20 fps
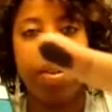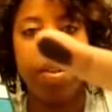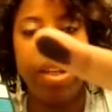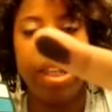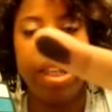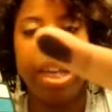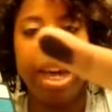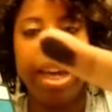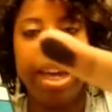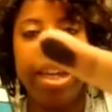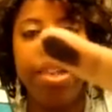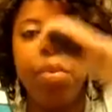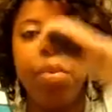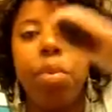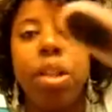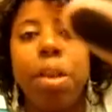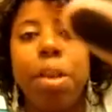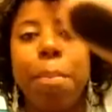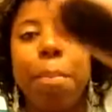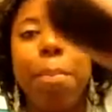Can you see that?
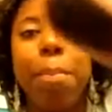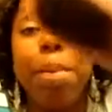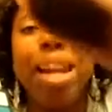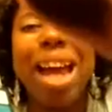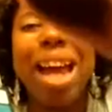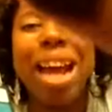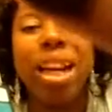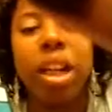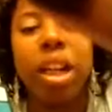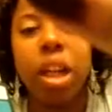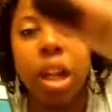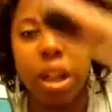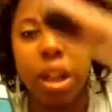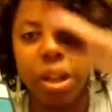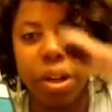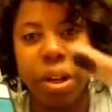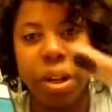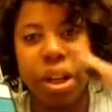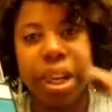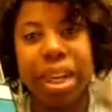It's when the black
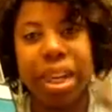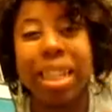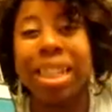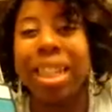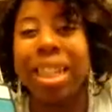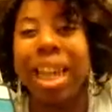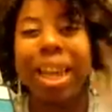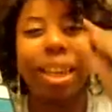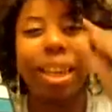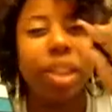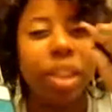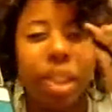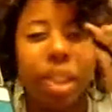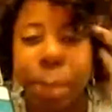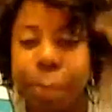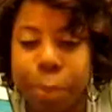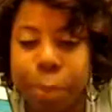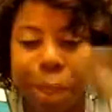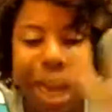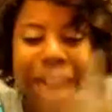color is like
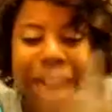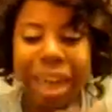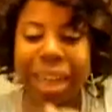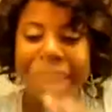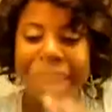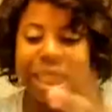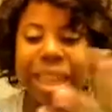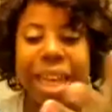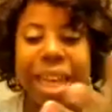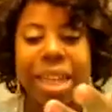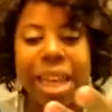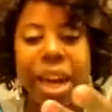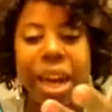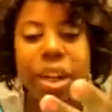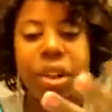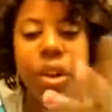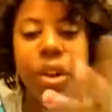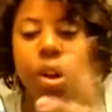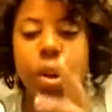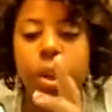the blackest.
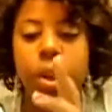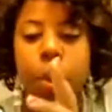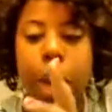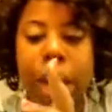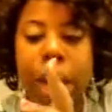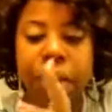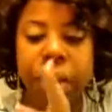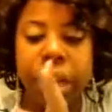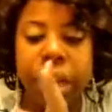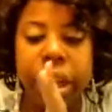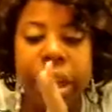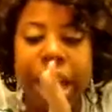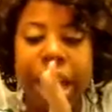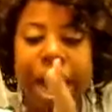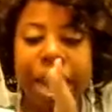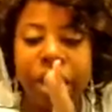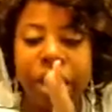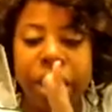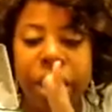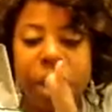That's how you know you have a
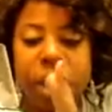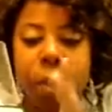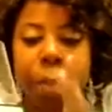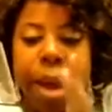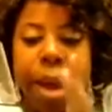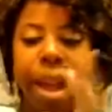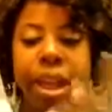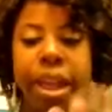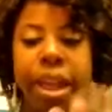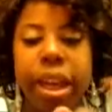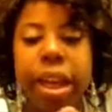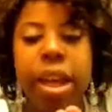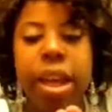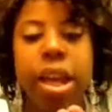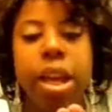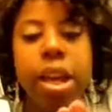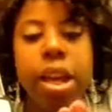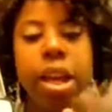good eyeshadow palette.